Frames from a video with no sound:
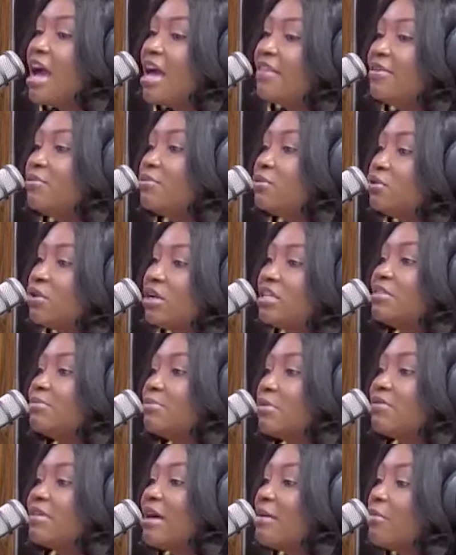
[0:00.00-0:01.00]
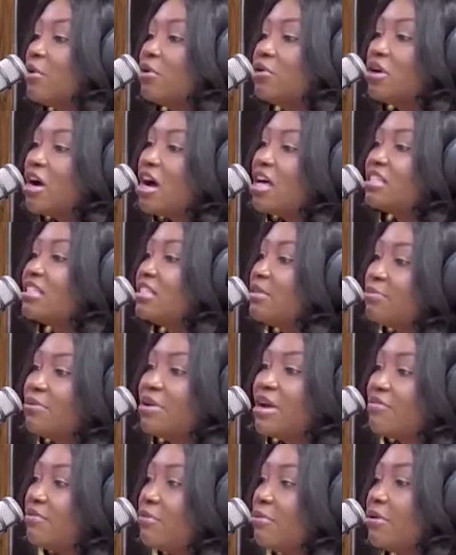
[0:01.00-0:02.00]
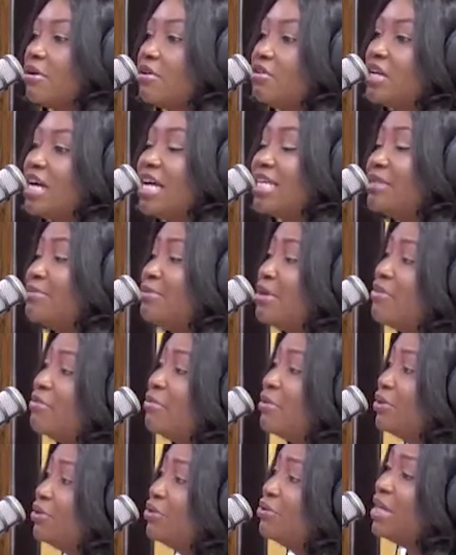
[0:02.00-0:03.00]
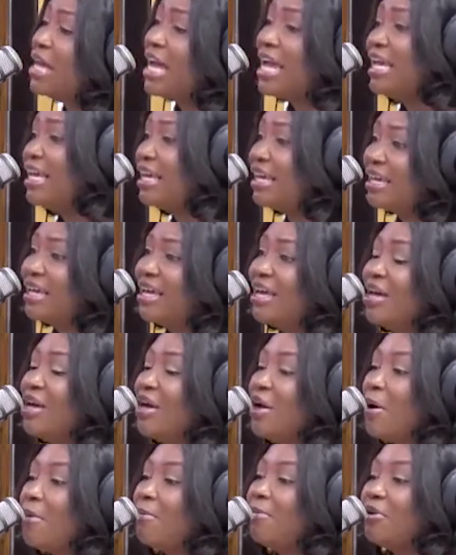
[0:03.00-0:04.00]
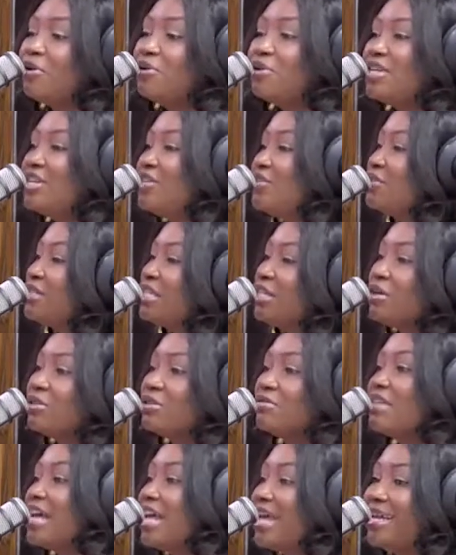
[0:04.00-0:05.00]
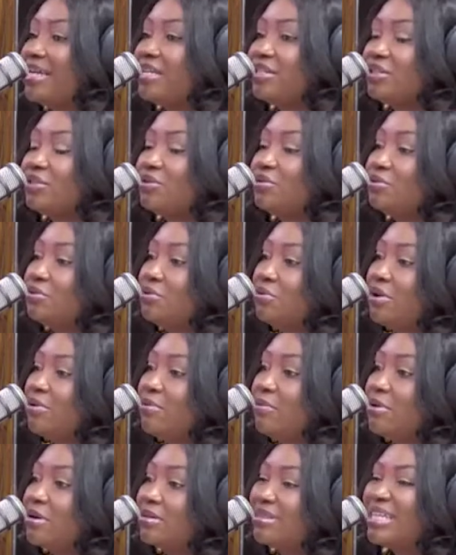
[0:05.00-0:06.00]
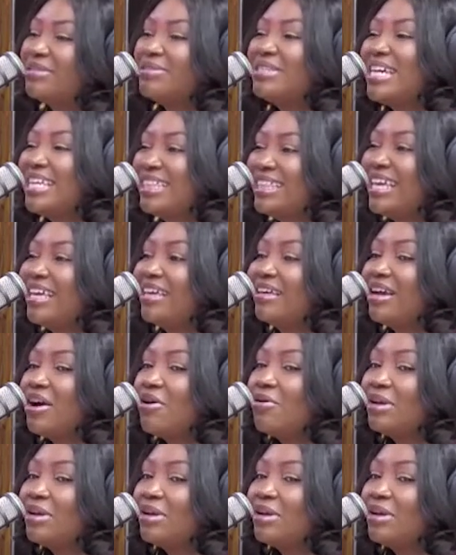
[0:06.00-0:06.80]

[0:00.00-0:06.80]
I think we should explore that more. You can't sleep with everyone. You can't sleep with everybody you like, but you can use a lot of that energy to do great work. That's what I think.